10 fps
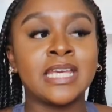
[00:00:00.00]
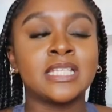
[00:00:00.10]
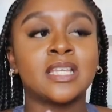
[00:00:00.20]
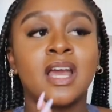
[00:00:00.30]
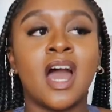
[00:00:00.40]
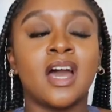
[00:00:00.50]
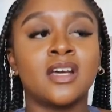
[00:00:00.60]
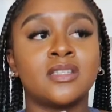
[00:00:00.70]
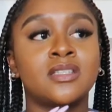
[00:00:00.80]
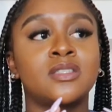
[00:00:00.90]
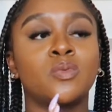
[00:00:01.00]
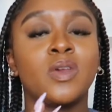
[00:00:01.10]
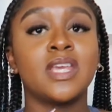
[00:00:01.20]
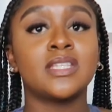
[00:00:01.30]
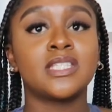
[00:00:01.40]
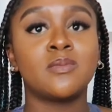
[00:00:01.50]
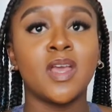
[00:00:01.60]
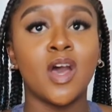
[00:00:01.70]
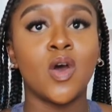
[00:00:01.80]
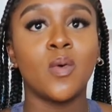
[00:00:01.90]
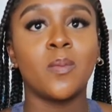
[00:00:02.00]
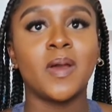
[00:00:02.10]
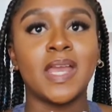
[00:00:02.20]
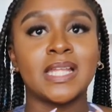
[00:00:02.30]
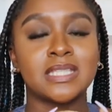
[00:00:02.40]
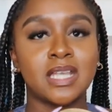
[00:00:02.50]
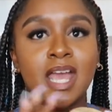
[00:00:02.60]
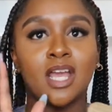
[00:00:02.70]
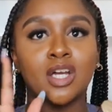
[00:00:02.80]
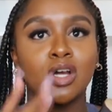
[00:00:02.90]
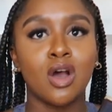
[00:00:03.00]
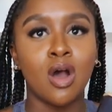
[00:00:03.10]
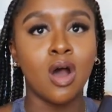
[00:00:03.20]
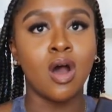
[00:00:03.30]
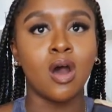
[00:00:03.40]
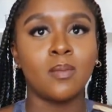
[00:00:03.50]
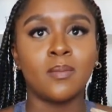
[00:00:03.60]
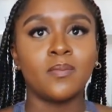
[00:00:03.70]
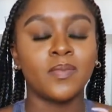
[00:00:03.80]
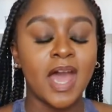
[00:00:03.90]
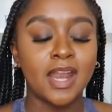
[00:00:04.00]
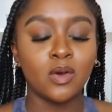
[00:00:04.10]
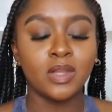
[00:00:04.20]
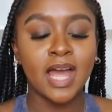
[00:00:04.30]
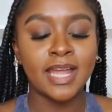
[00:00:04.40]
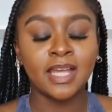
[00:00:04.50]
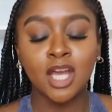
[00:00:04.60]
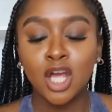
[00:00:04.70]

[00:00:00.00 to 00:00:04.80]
it's got a sweet smell but it's like calm I don't like